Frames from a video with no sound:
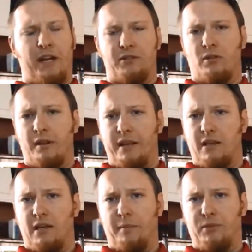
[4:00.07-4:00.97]
brake torquing
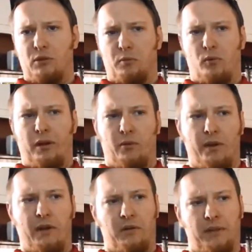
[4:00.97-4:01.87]
it up to a point
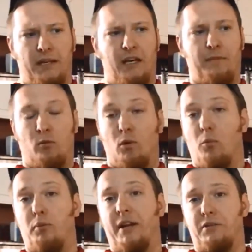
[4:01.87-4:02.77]
where it
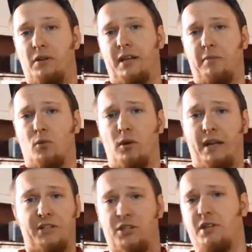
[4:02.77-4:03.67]
won't brake torque
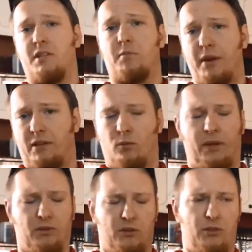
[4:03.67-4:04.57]
anymore and actually starts to break the
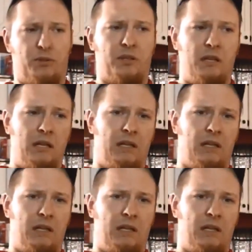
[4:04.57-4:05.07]
wheels loose.